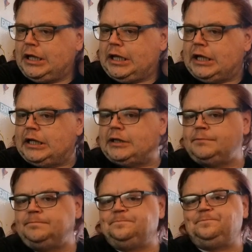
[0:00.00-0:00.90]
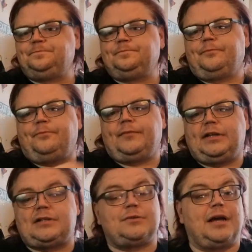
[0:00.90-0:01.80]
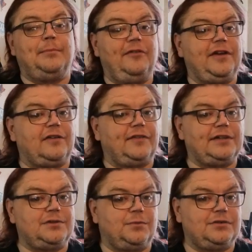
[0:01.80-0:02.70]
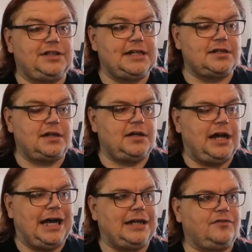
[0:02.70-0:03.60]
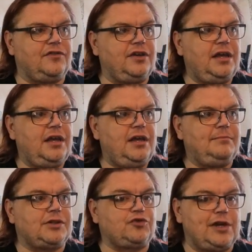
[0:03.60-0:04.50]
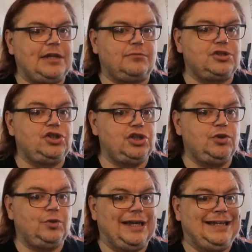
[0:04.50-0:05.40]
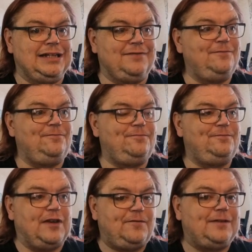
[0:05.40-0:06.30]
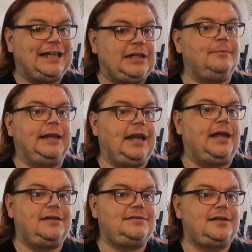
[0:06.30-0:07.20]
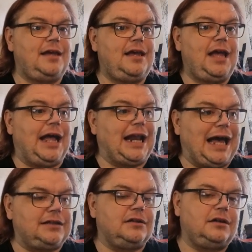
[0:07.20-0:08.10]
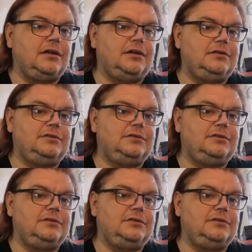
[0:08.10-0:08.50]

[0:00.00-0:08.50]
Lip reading: I was at a Buffy convention once years ago, and my train was due in 15 minutes, and I hadn't got